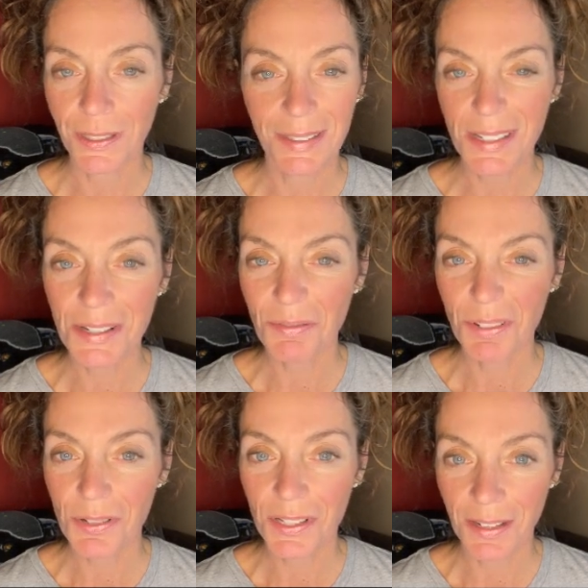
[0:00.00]
It doesn't
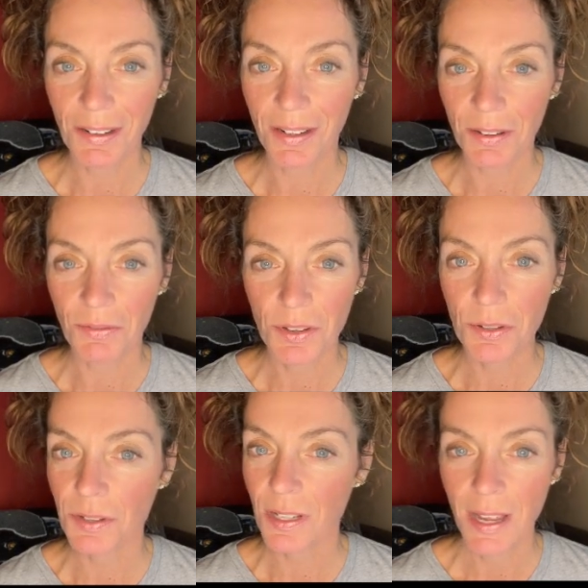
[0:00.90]
feel scary. It
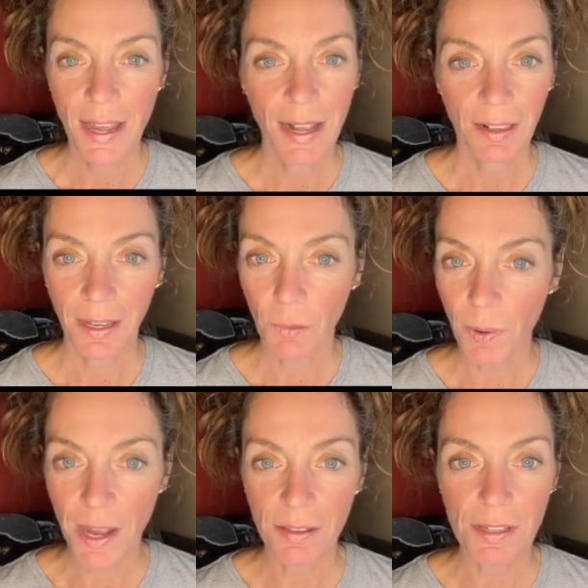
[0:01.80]
feels like,
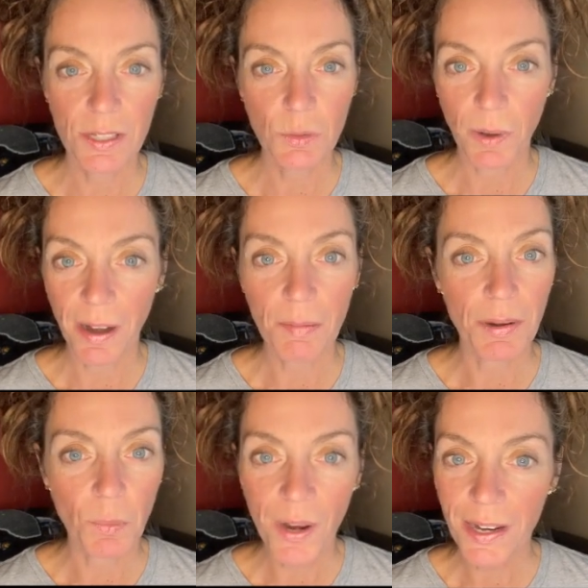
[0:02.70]
wow, this is what I've
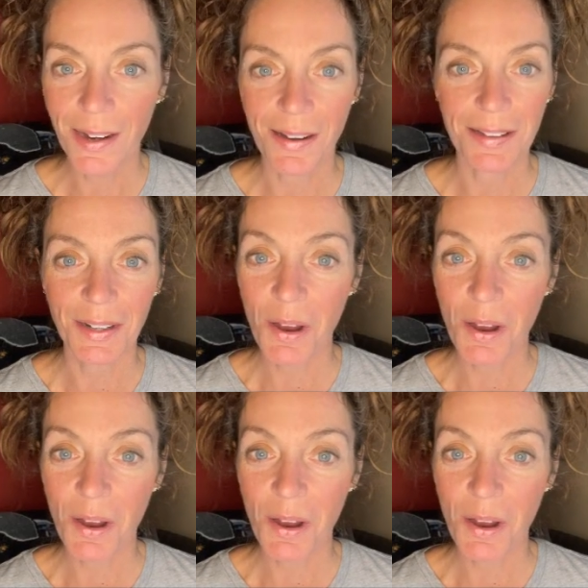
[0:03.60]
been waiting on.